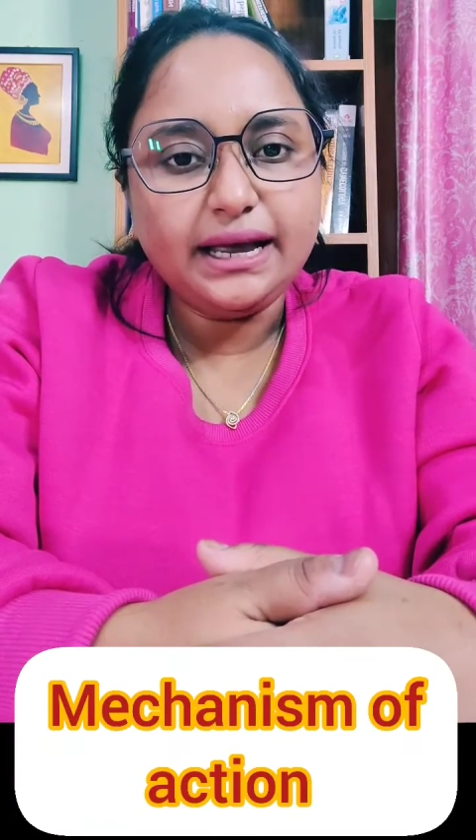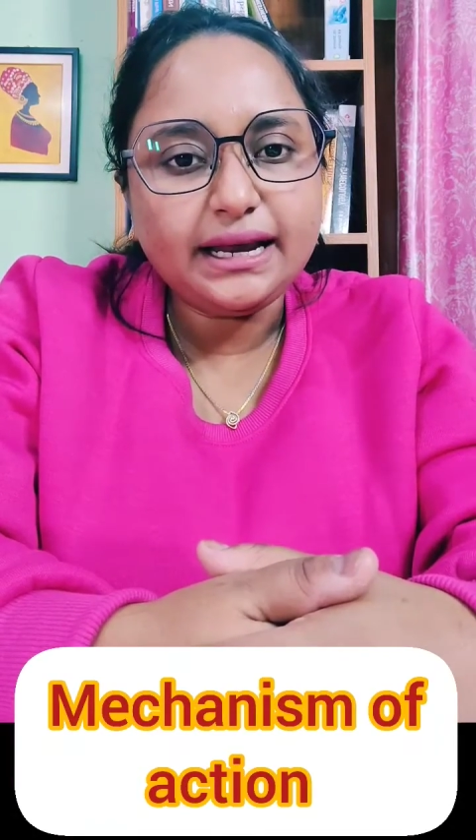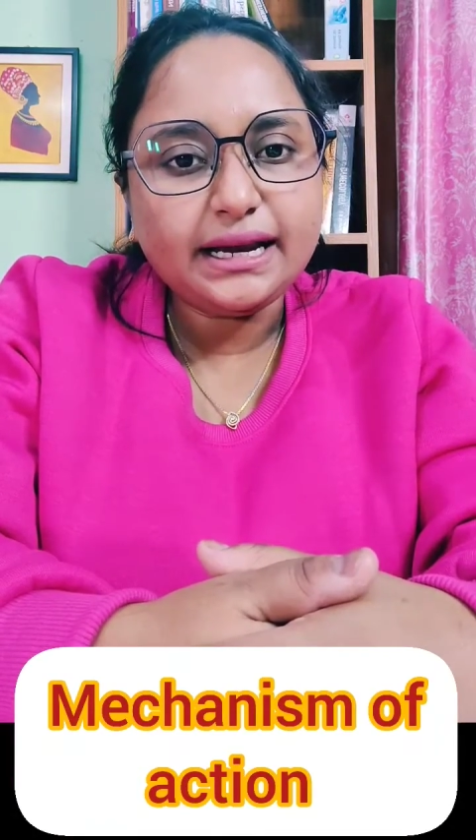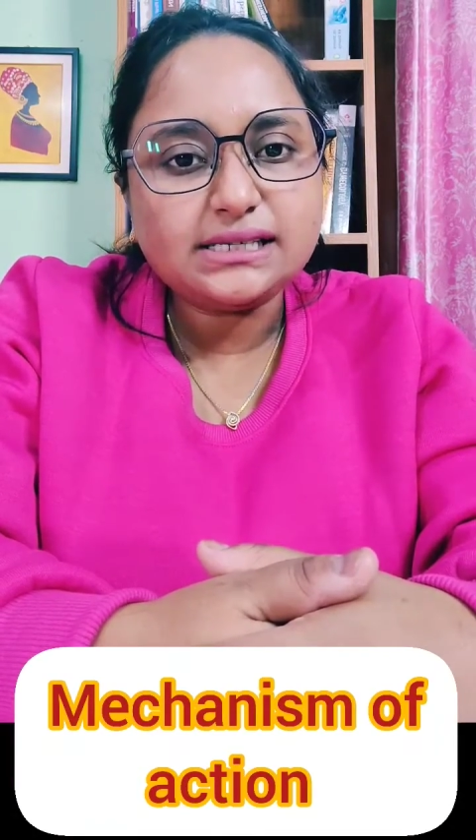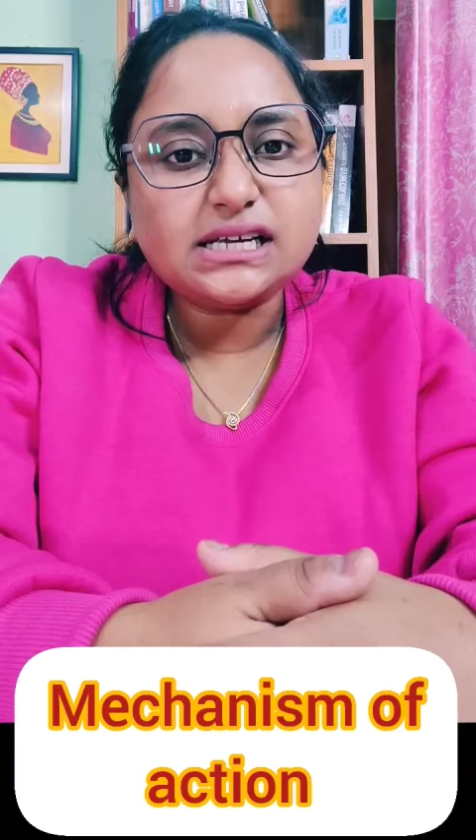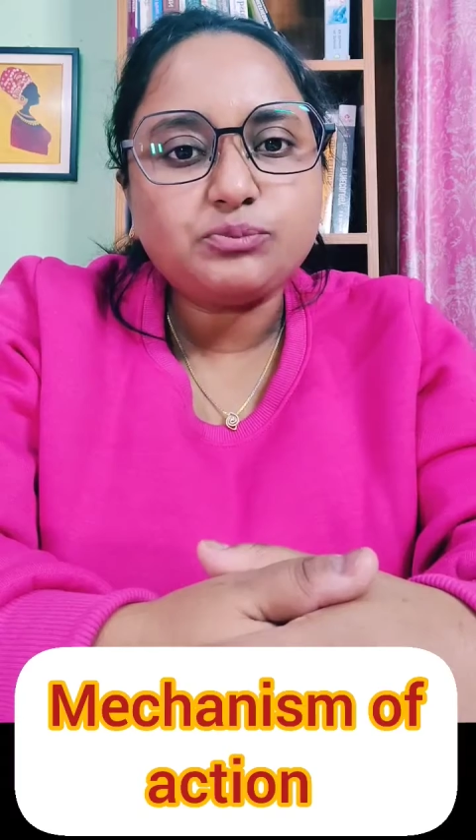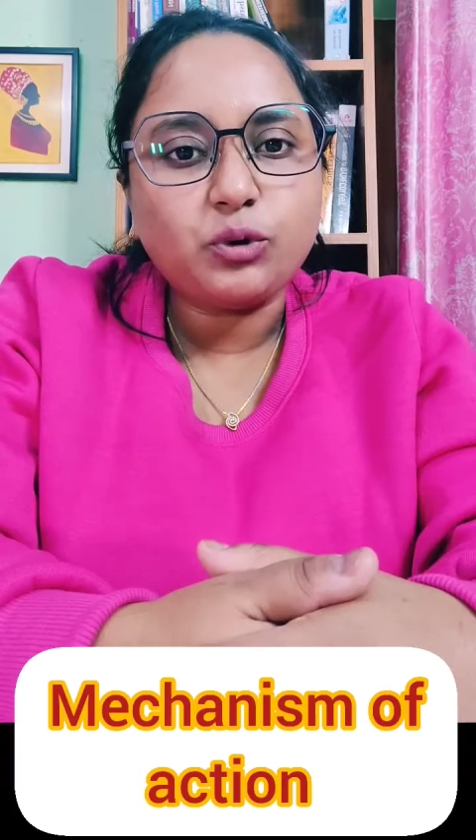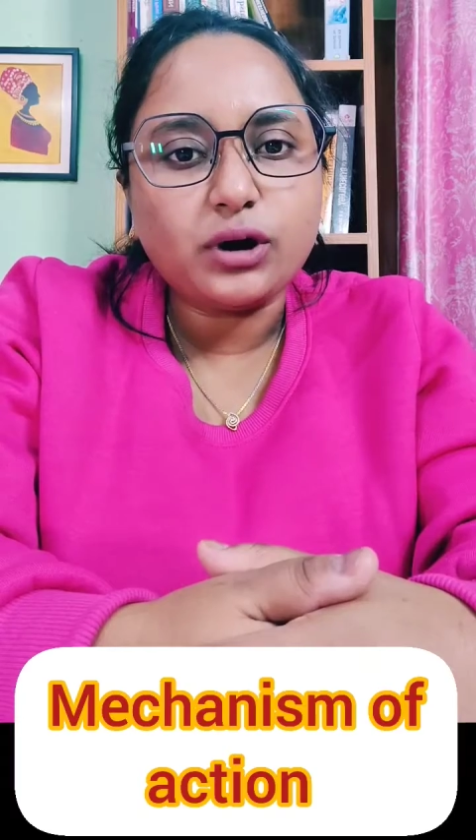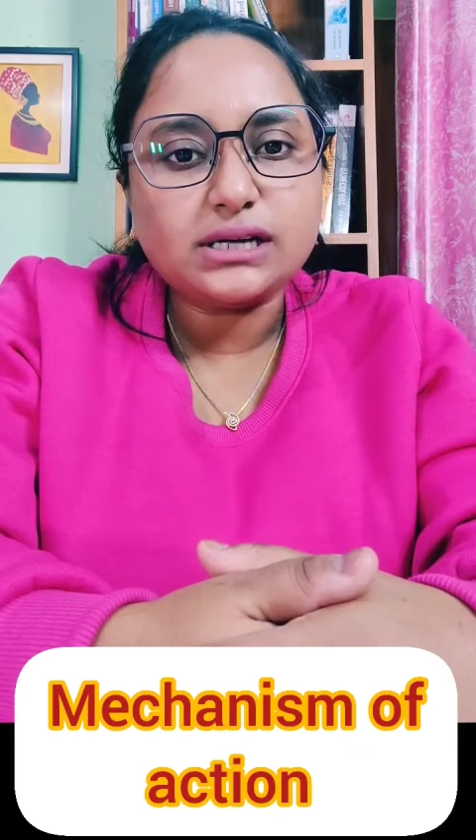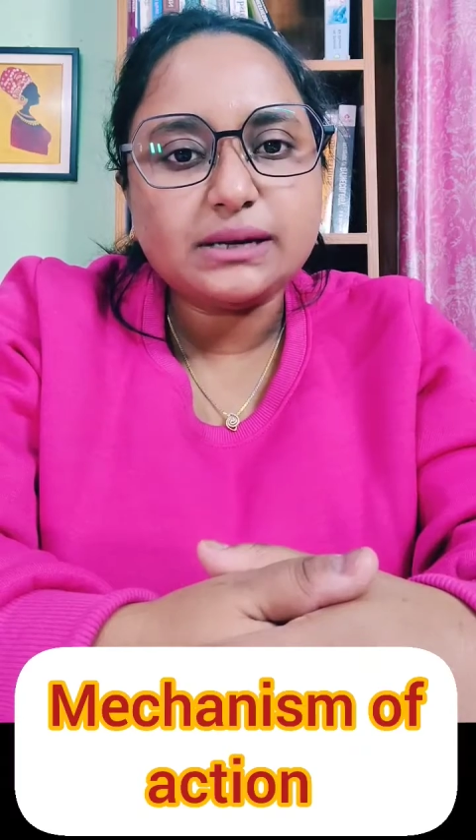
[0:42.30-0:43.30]
increases
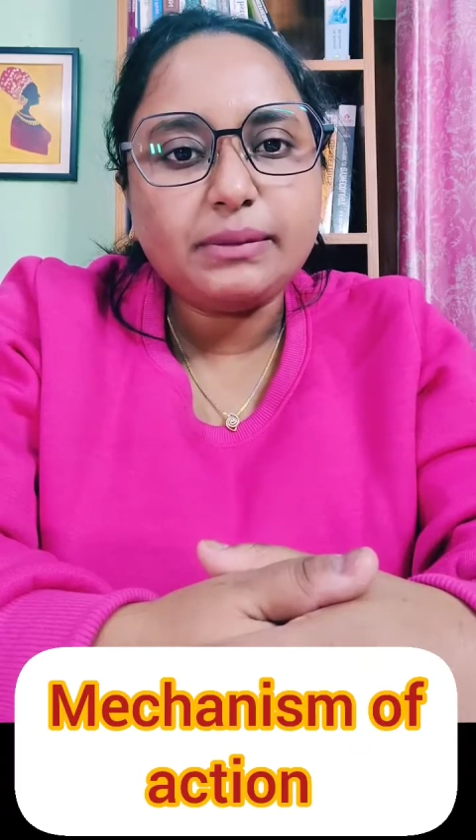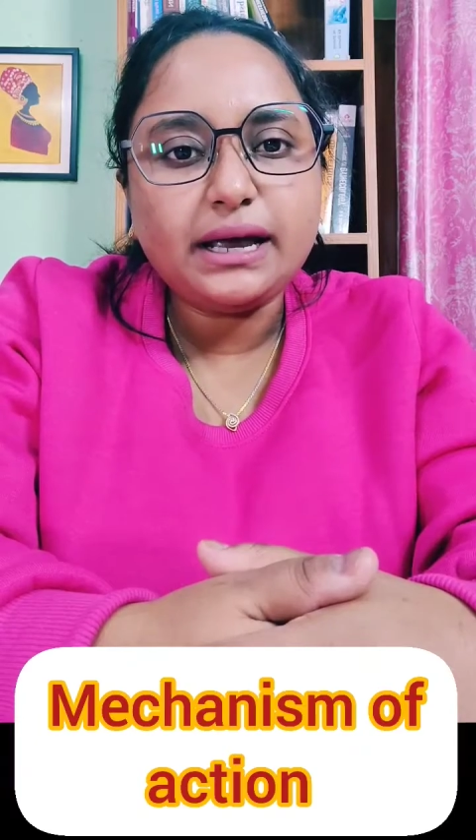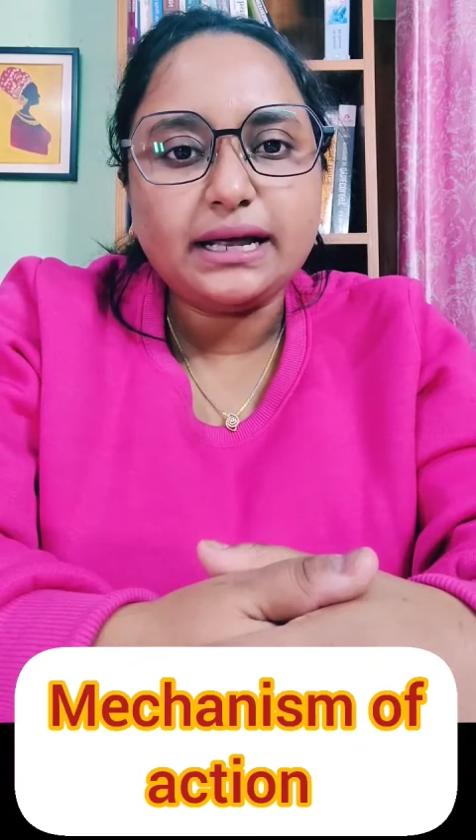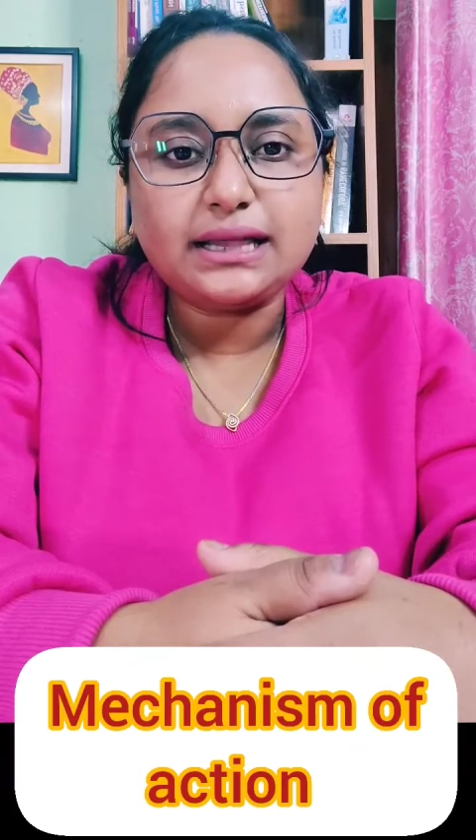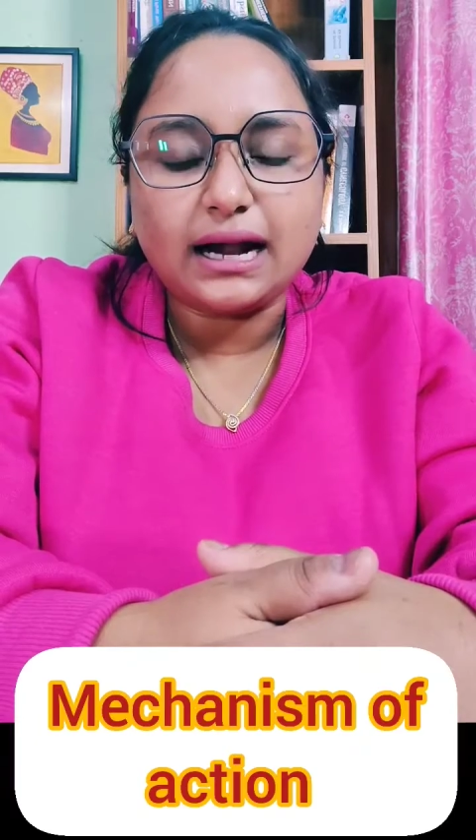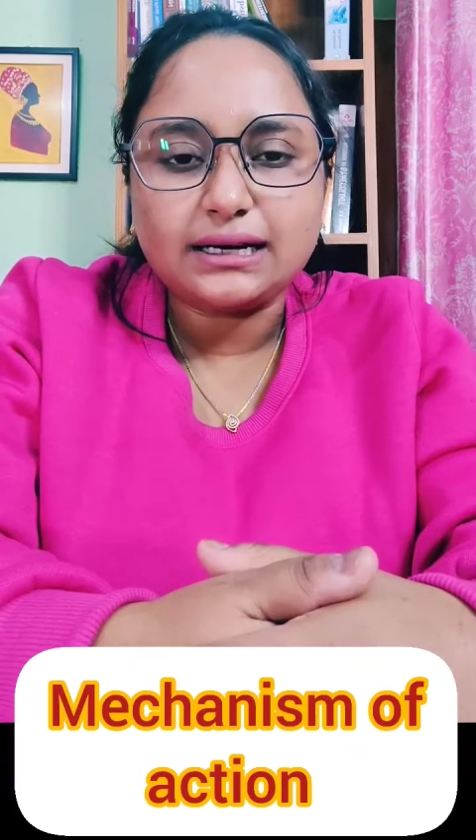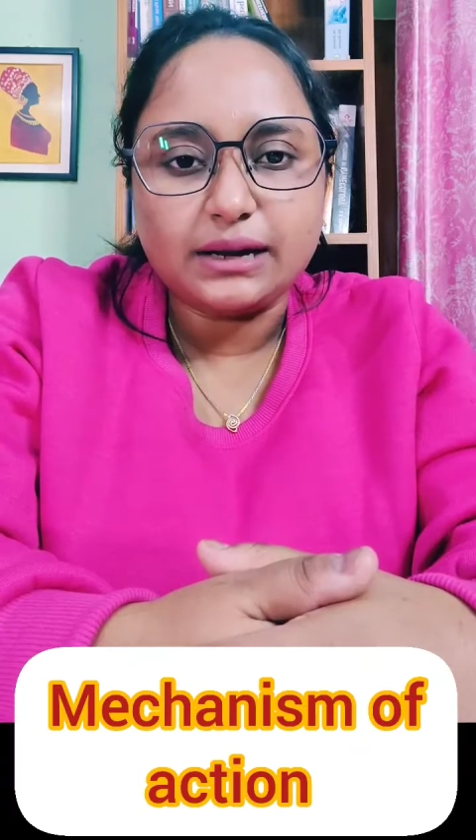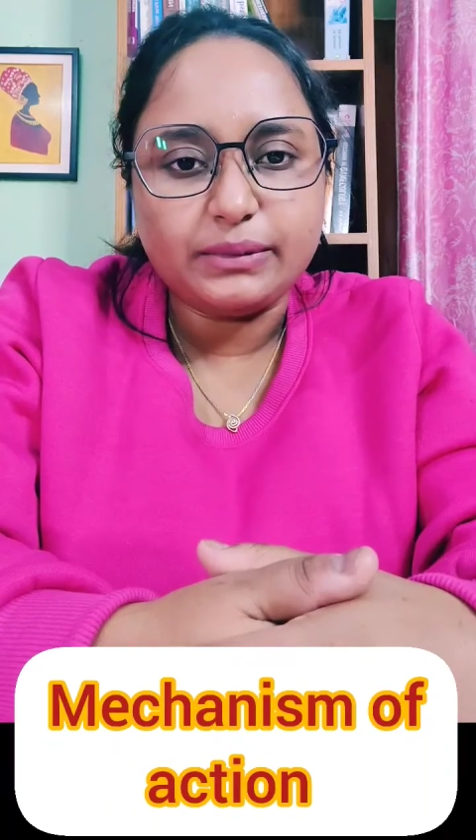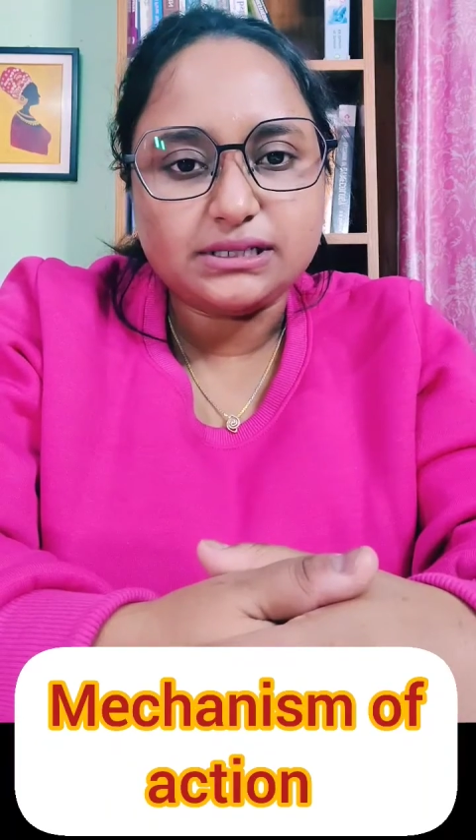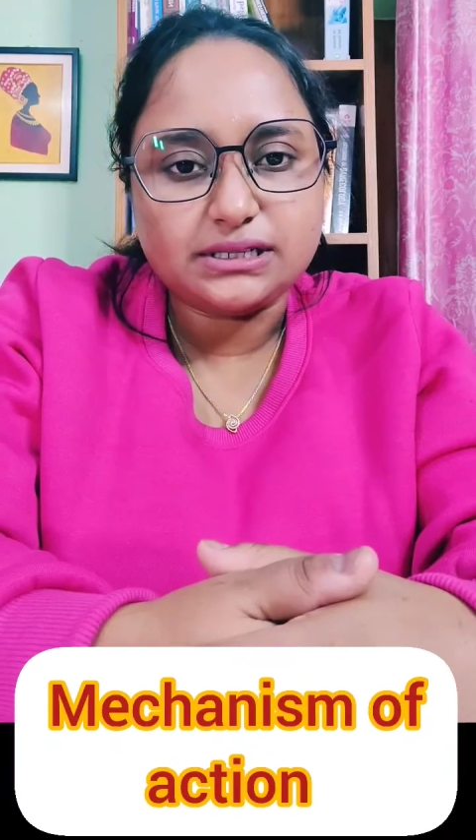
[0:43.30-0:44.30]
progressively in third
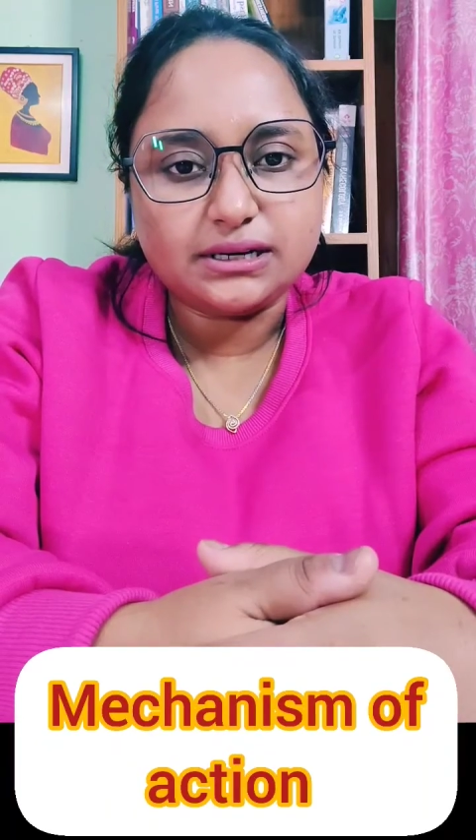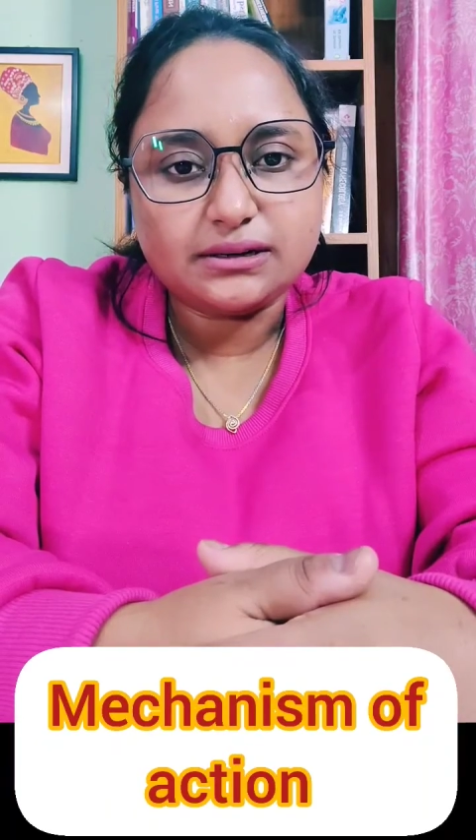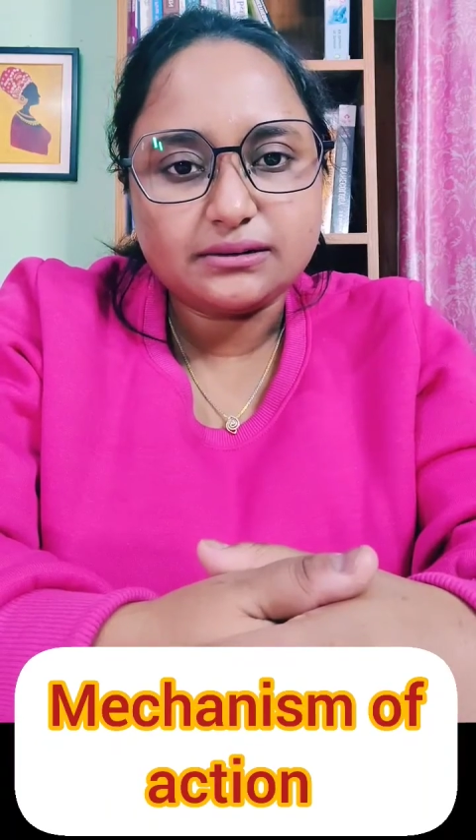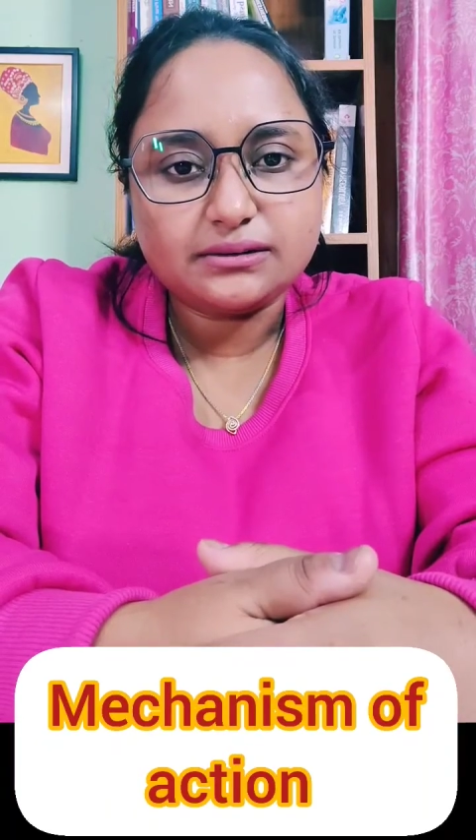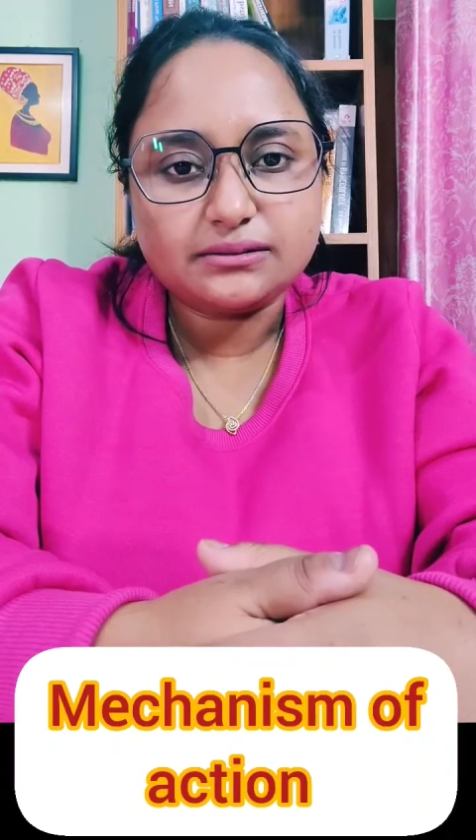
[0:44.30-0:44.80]
trimester.